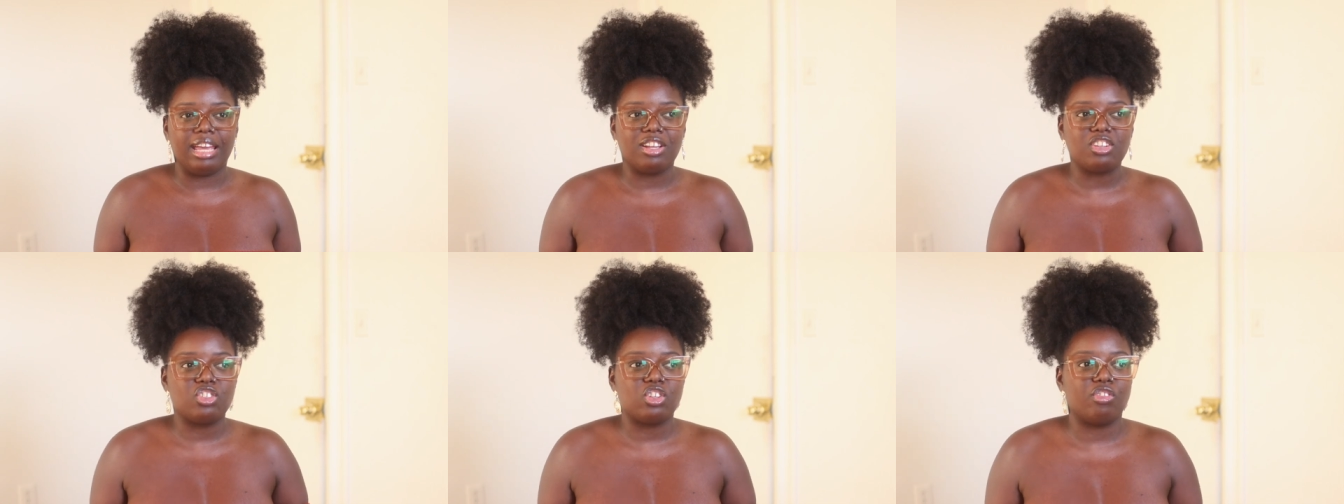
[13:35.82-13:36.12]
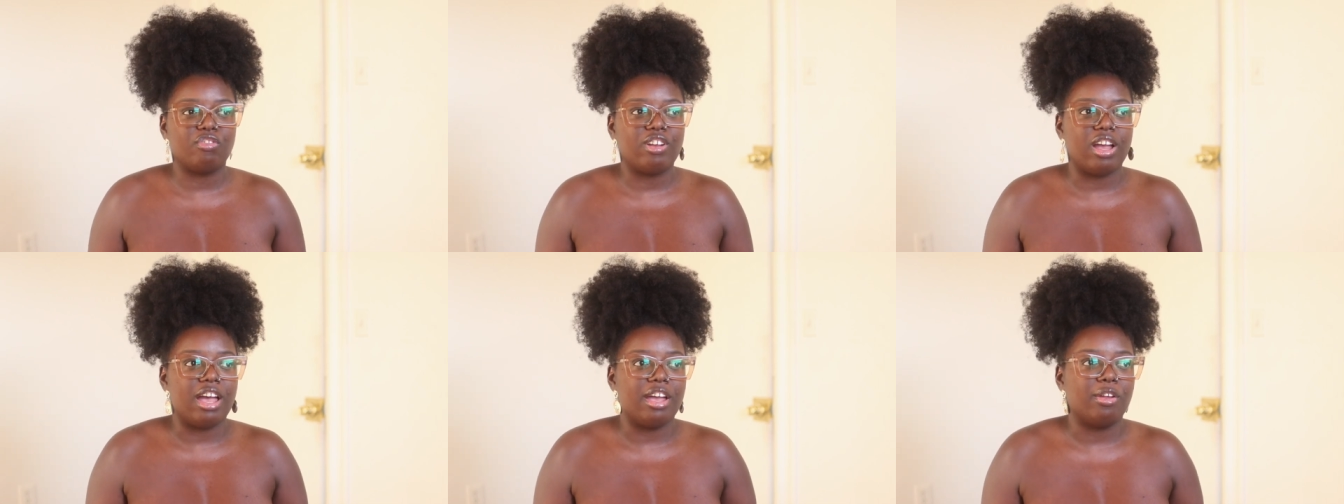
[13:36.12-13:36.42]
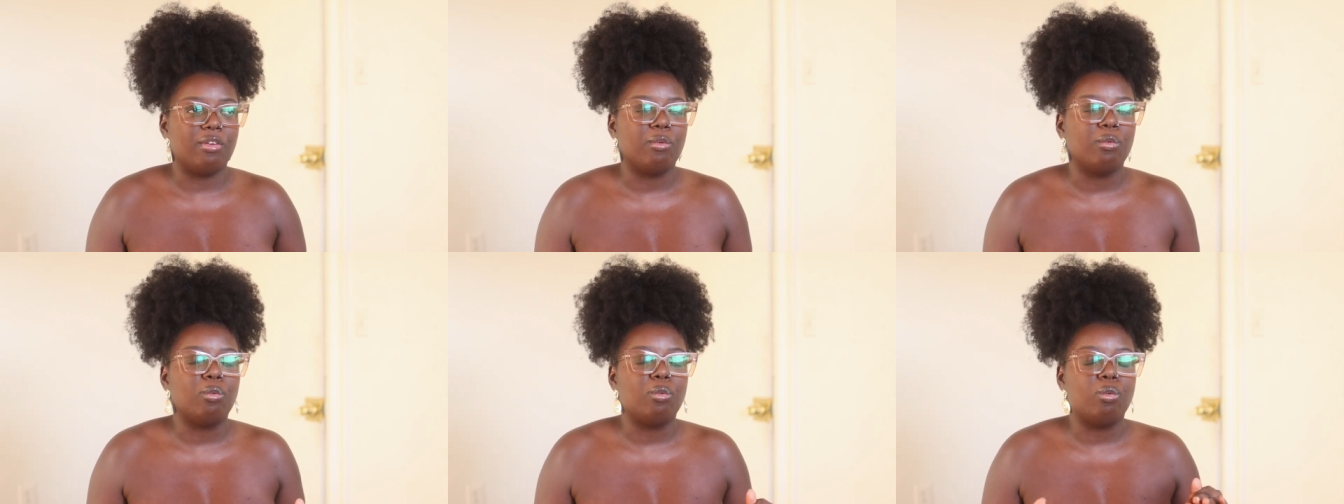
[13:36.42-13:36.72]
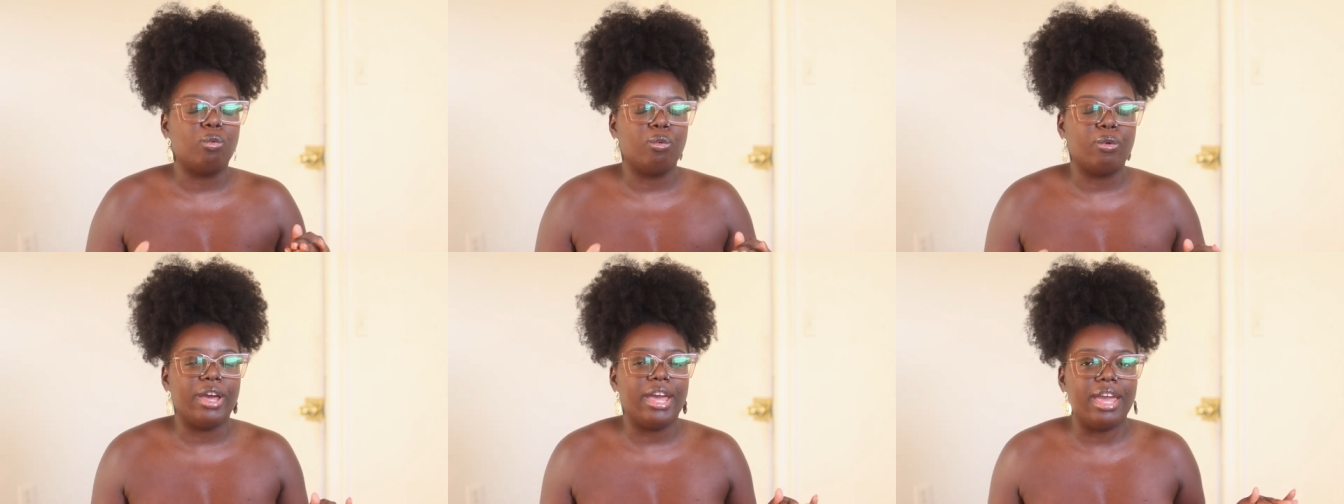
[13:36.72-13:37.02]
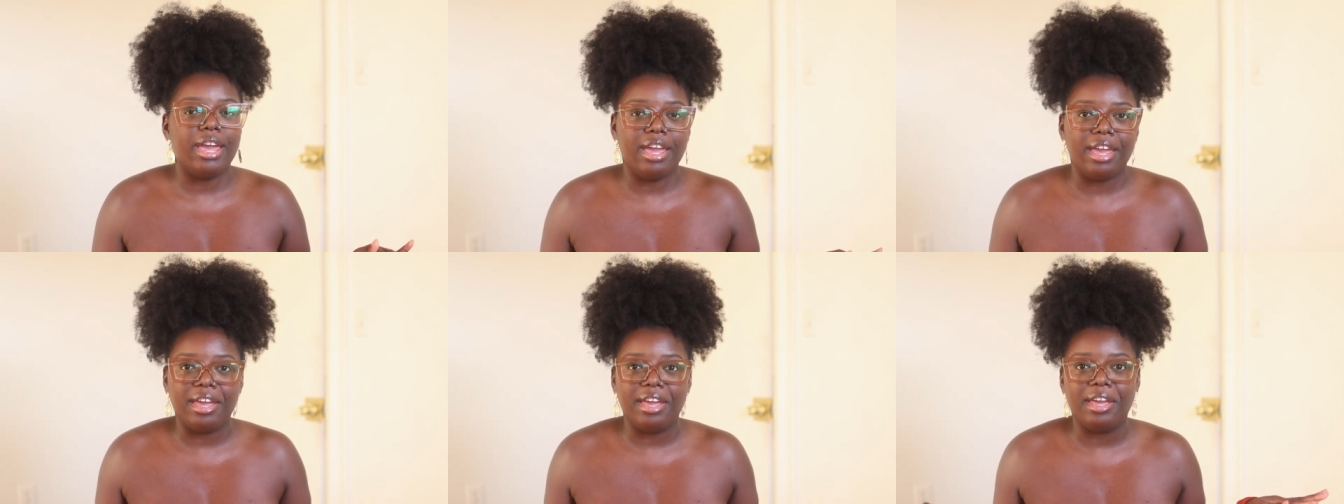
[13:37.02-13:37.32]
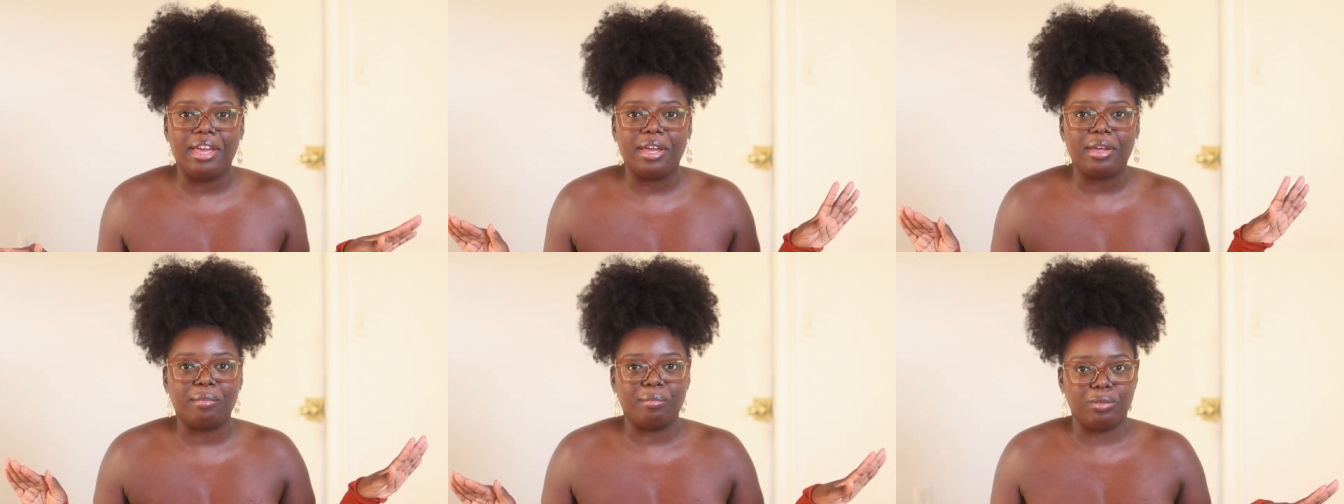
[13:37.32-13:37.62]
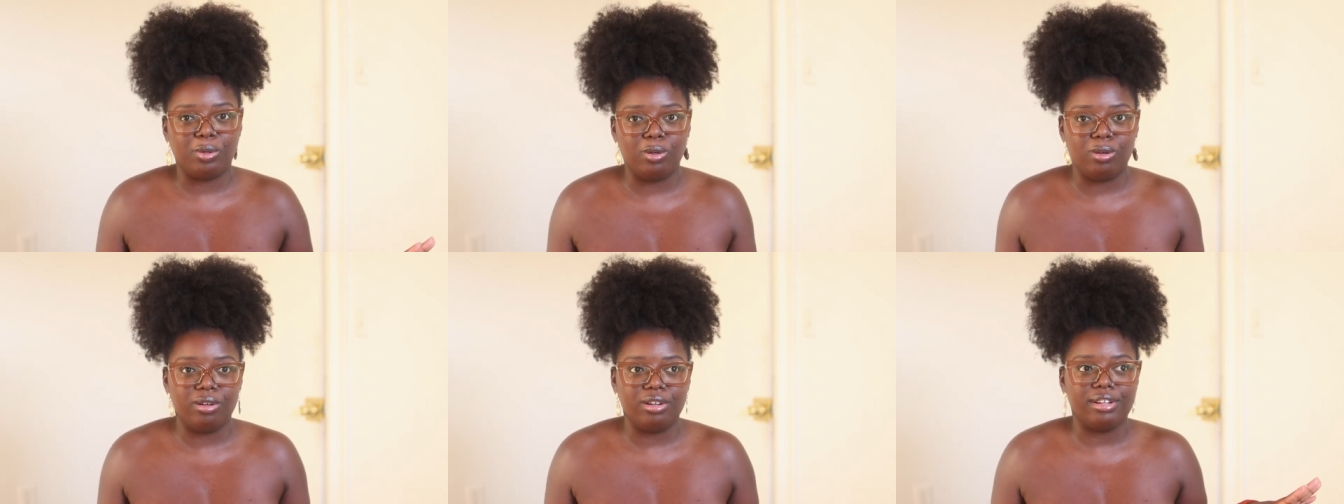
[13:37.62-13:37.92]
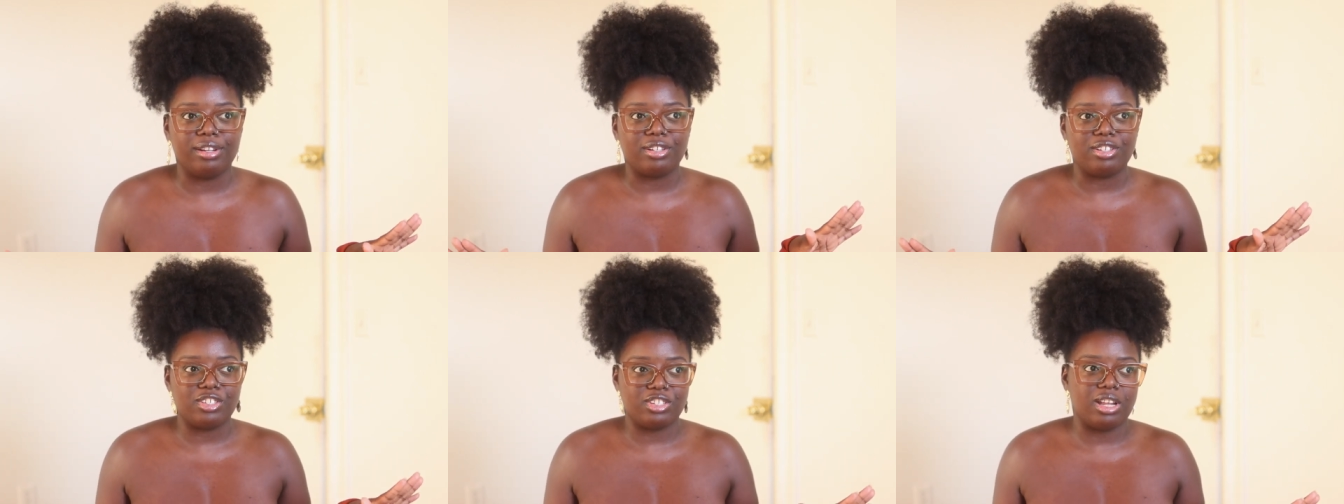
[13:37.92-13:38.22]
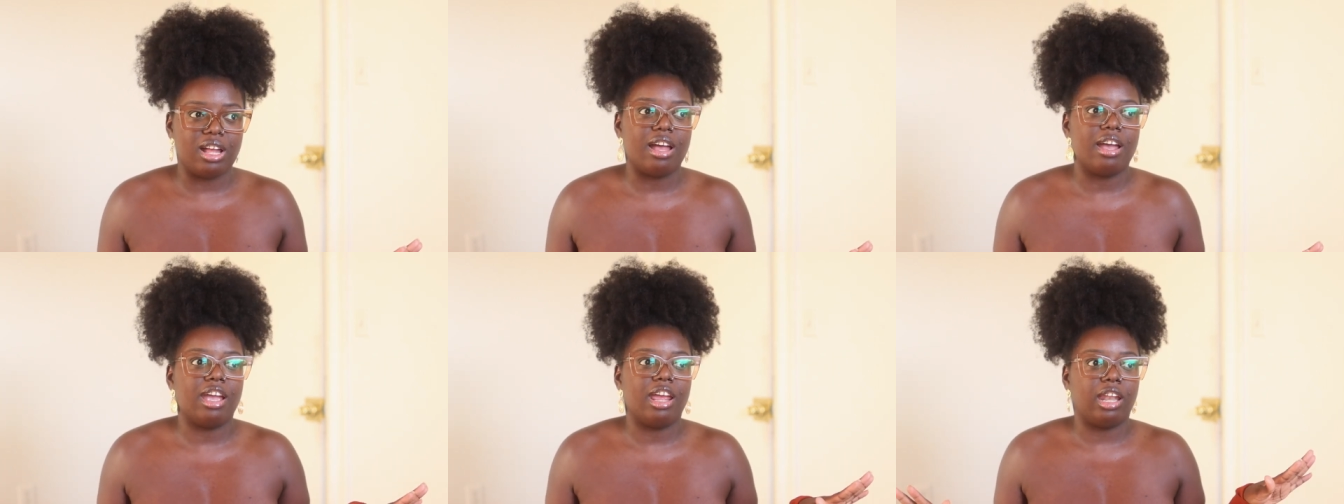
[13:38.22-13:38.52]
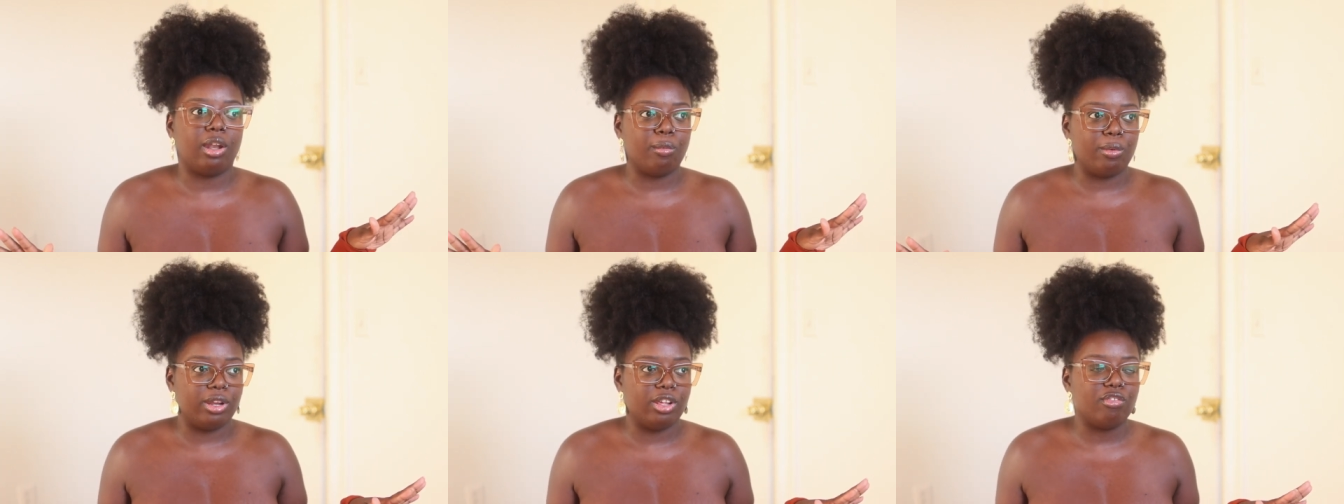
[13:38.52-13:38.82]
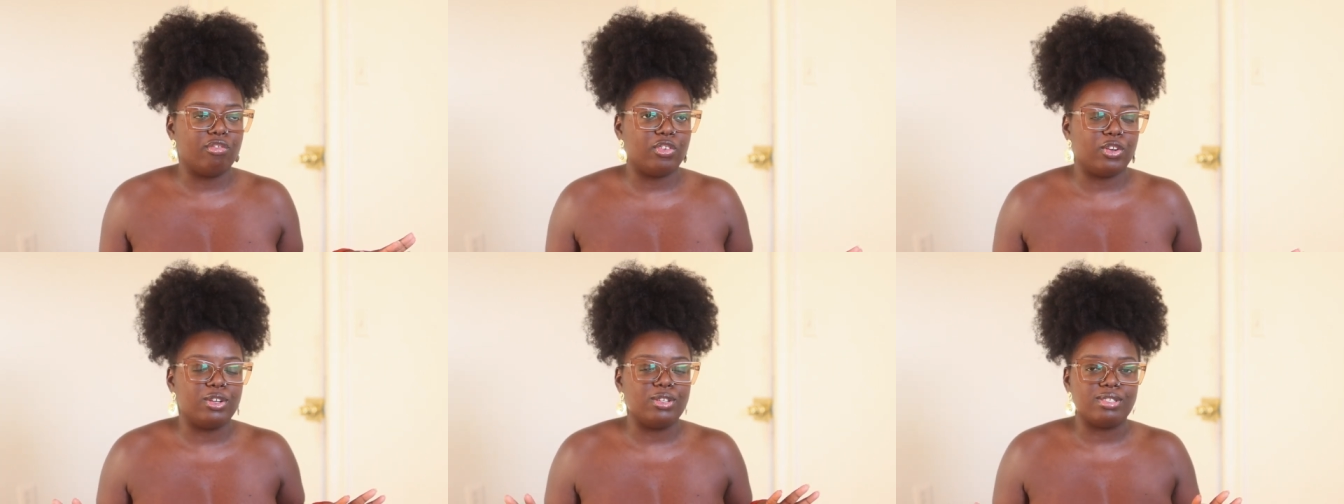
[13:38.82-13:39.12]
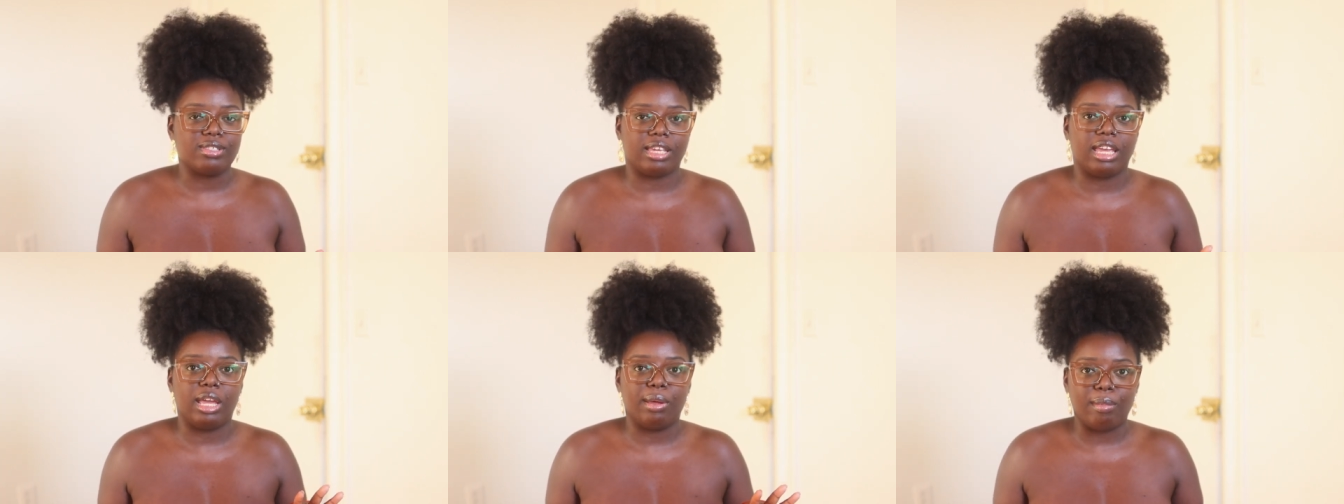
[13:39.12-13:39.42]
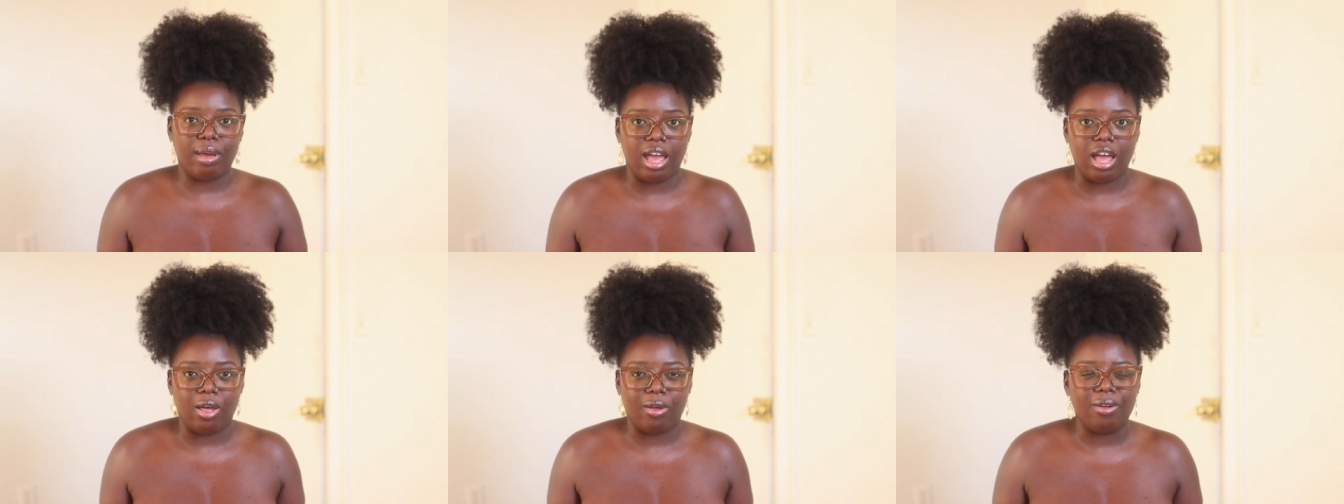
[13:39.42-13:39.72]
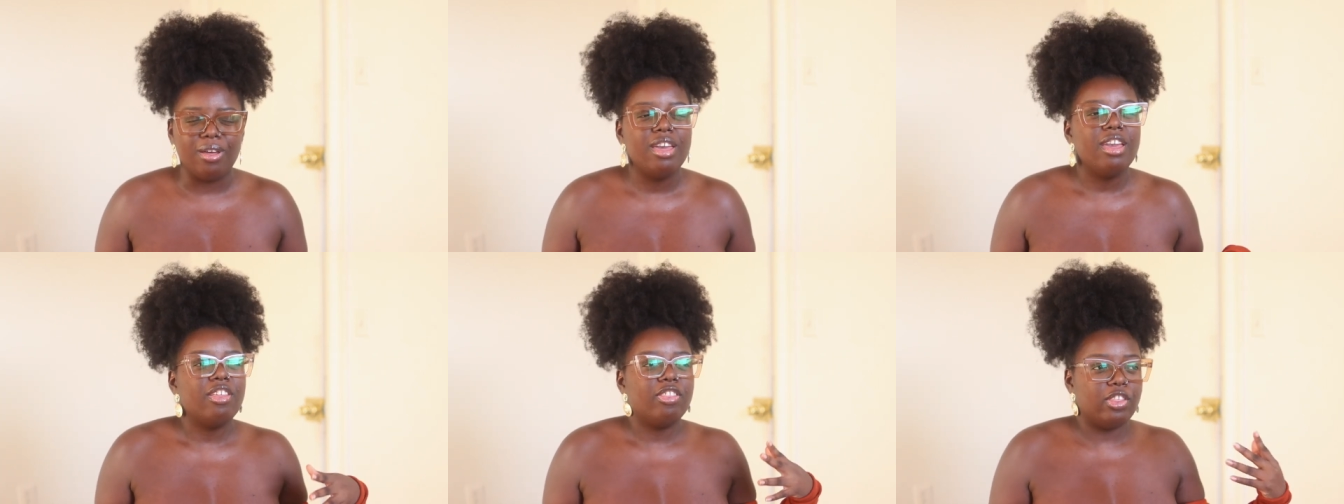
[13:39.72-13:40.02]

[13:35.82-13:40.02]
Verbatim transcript: should have gotten way more shine when it first came out.